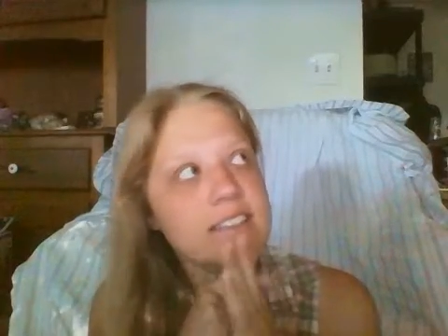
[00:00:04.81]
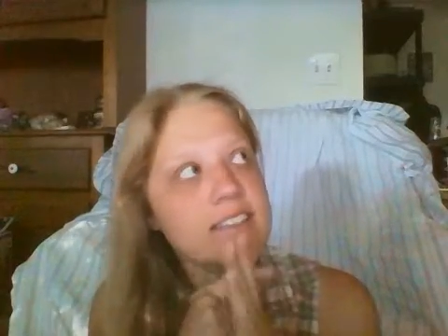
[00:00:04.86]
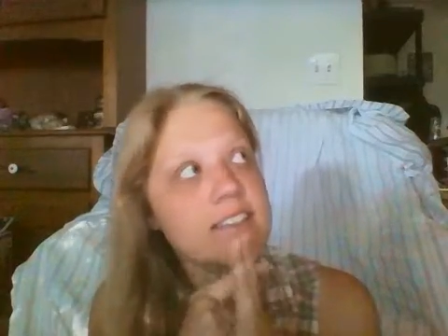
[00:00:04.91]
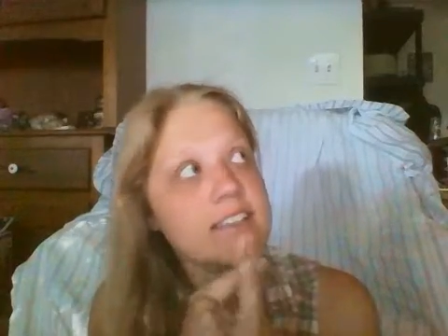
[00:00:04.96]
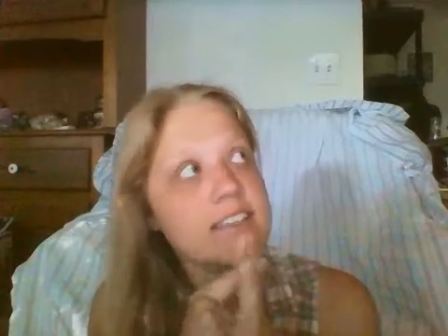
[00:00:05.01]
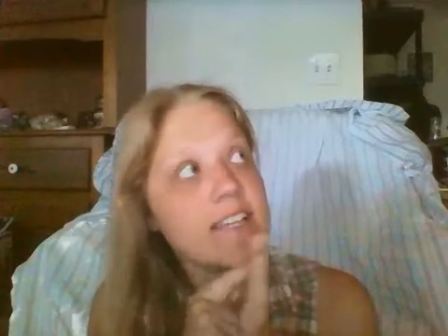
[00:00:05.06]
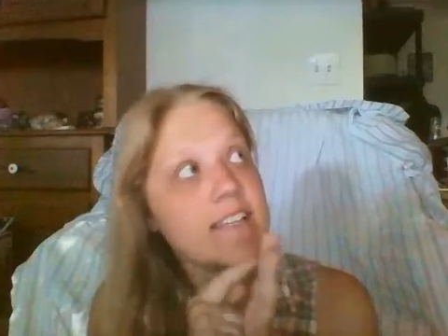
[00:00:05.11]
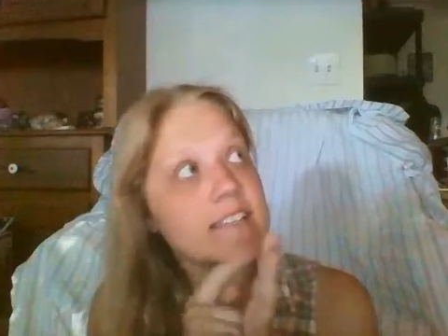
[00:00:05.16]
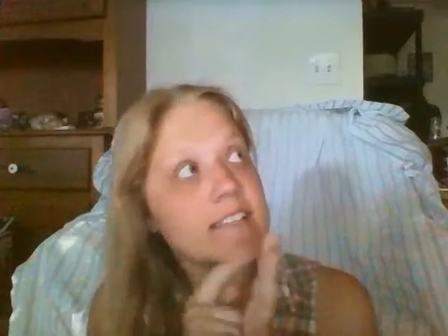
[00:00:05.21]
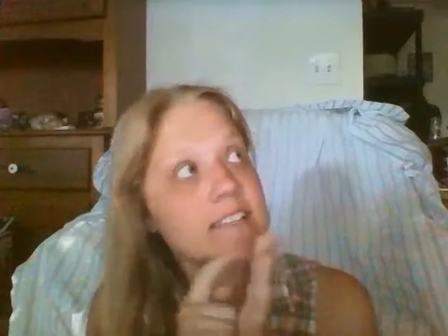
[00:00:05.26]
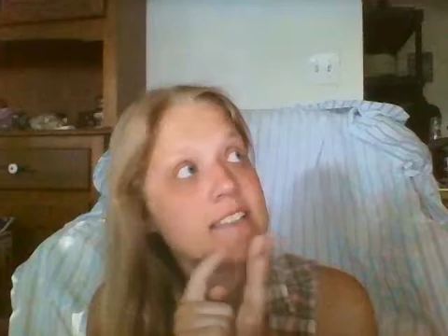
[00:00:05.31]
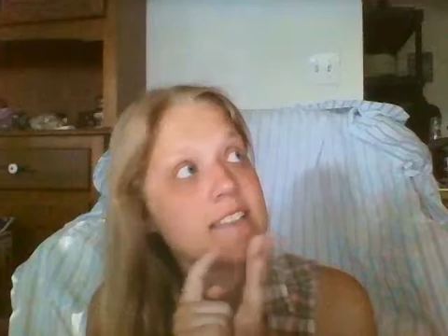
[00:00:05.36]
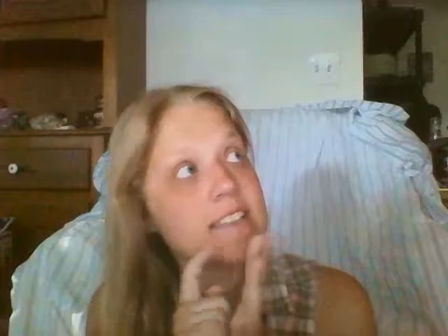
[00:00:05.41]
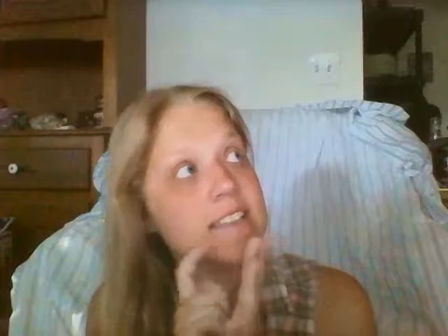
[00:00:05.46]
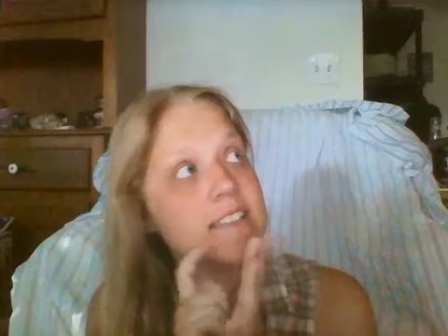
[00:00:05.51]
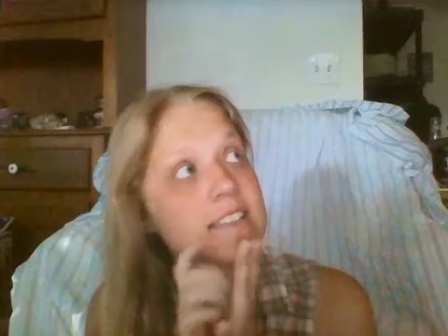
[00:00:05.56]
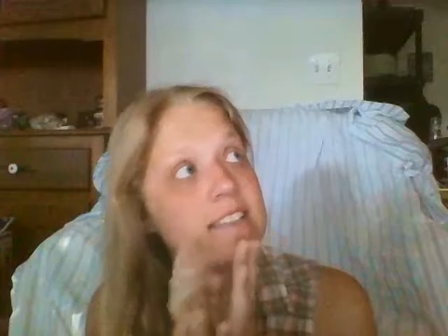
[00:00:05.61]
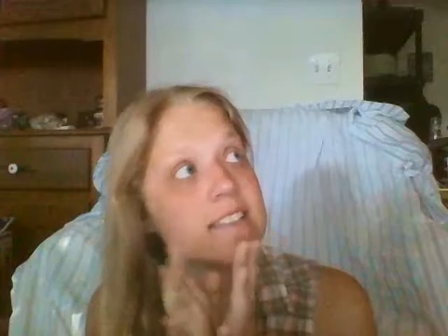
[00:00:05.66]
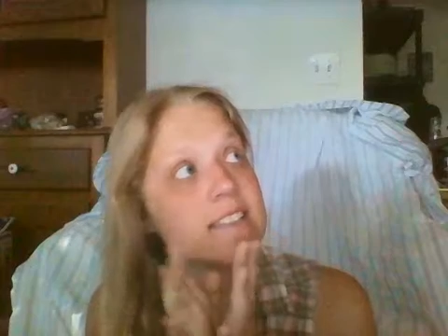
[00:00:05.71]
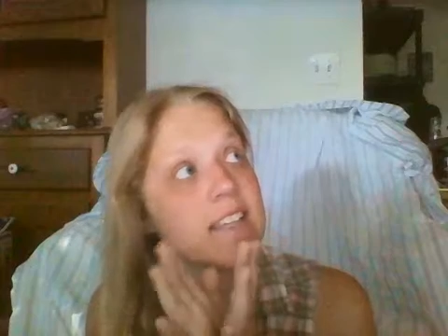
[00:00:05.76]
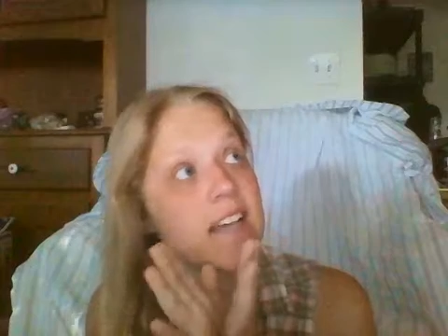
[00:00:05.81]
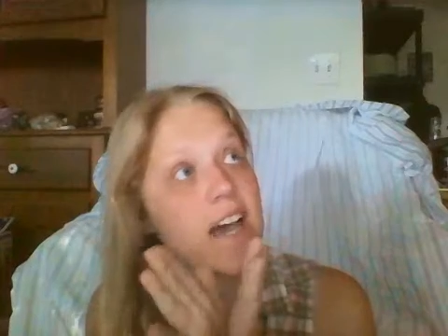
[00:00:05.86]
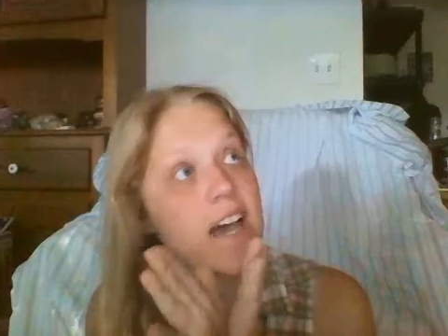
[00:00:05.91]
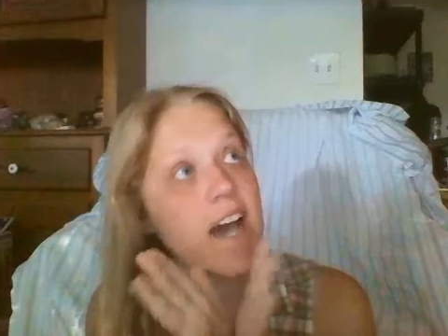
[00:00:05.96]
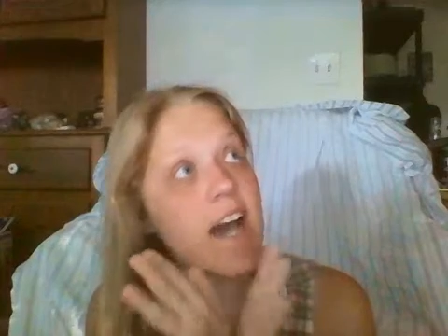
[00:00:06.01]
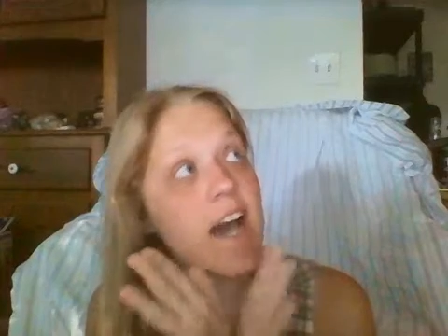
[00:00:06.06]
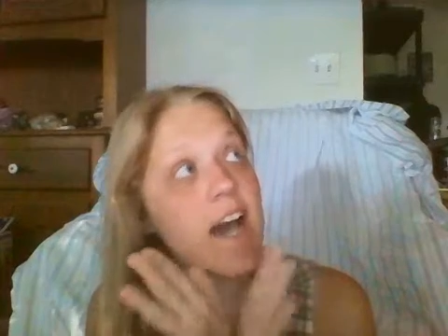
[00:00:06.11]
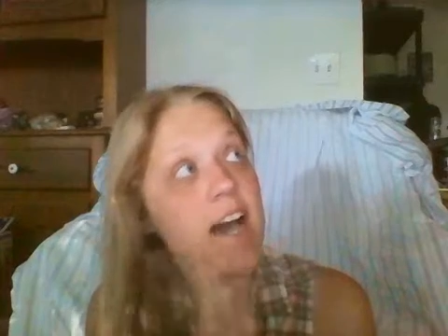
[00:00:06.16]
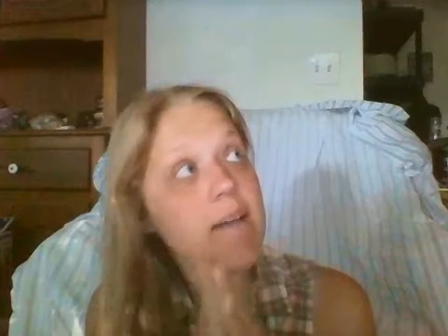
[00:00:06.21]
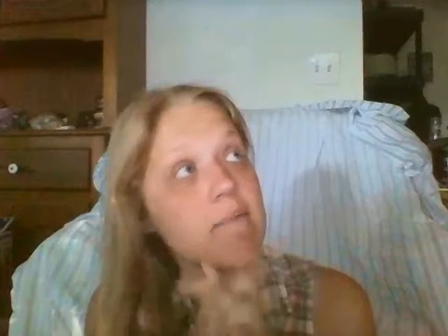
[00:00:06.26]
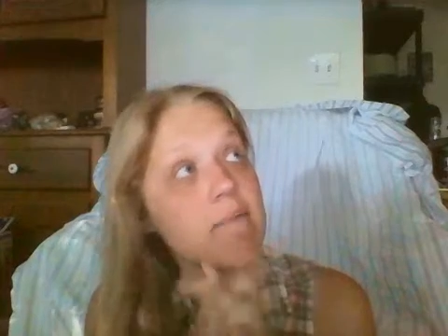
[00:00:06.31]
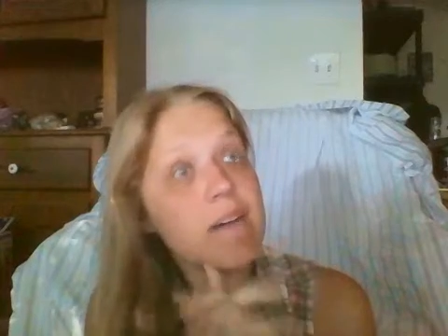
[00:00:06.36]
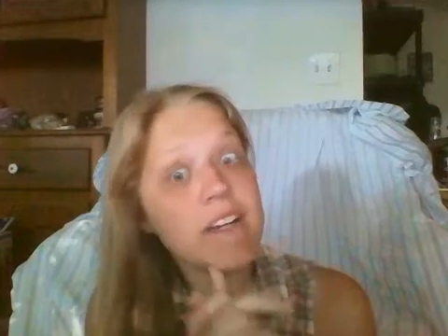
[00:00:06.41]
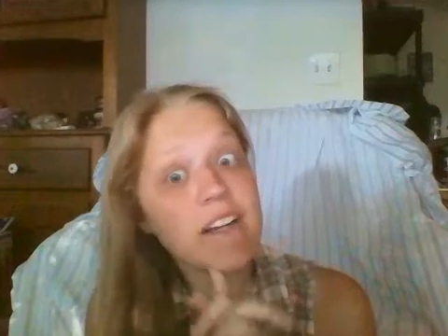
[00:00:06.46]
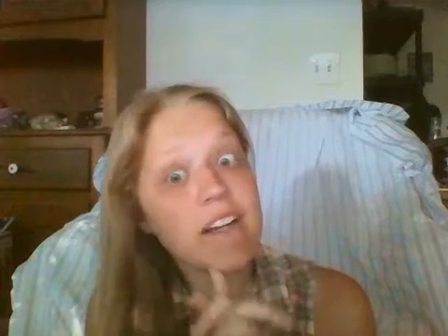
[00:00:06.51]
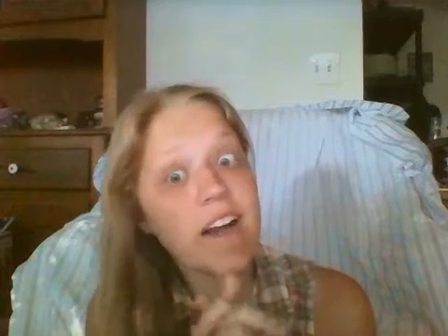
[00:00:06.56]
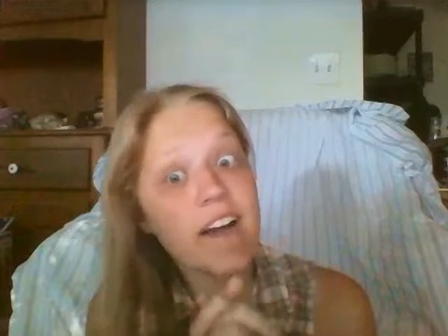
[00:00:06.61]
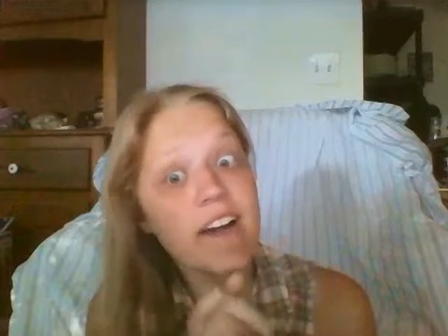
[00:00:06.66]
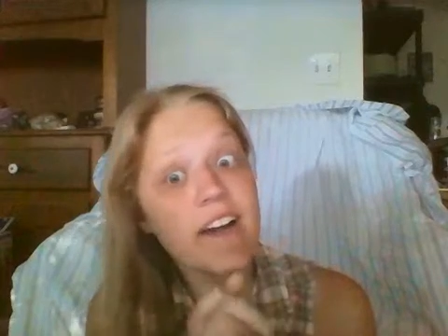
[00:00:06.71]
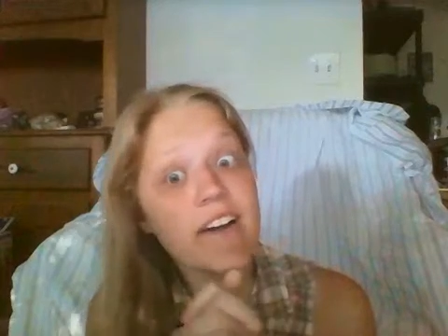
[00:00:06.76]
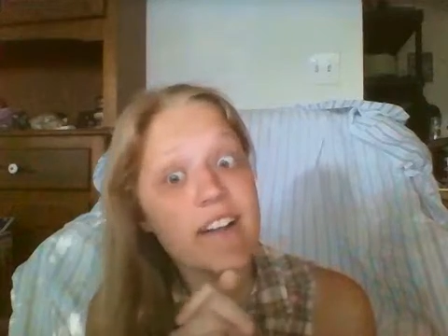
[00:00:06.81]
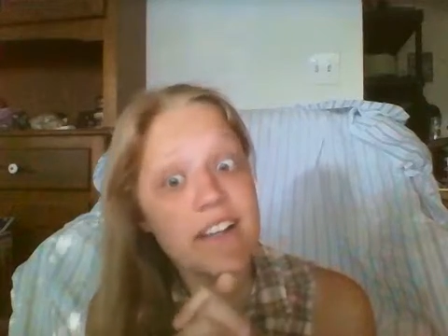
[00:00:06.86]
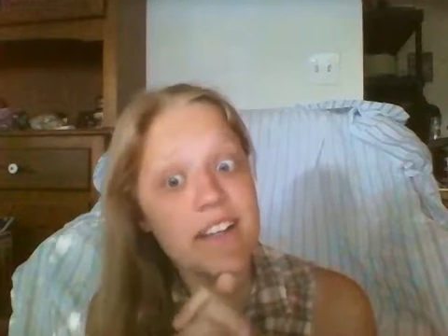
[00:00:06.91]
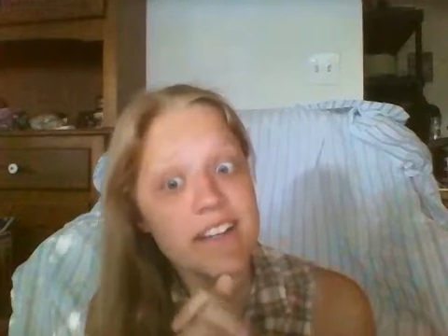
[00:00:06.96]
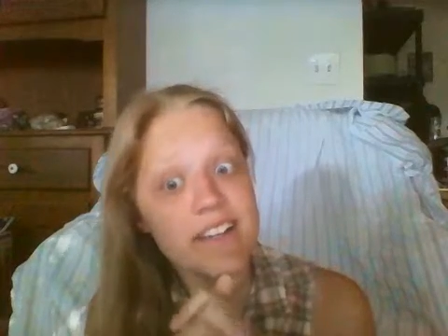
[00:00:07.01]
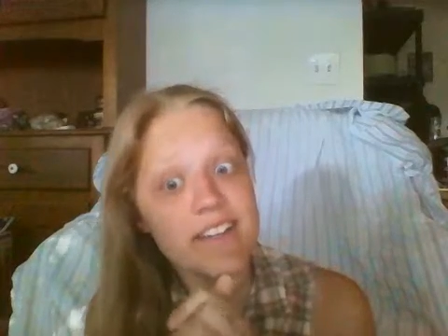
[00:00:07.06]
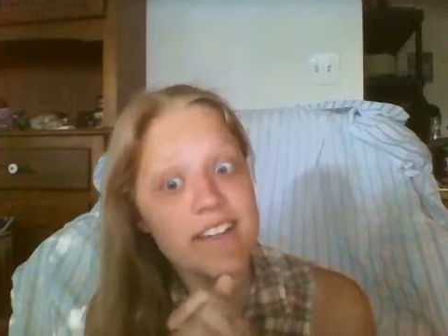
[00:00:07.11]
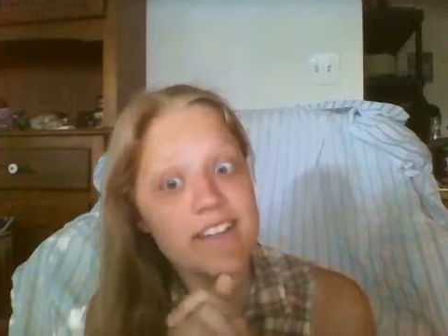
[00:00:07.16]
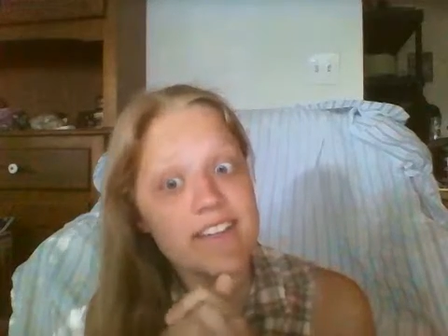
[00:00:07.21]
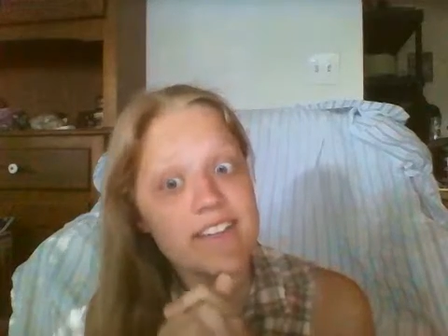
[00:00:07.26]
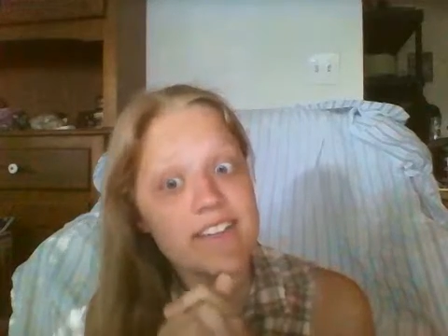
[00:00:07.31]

since I've been gone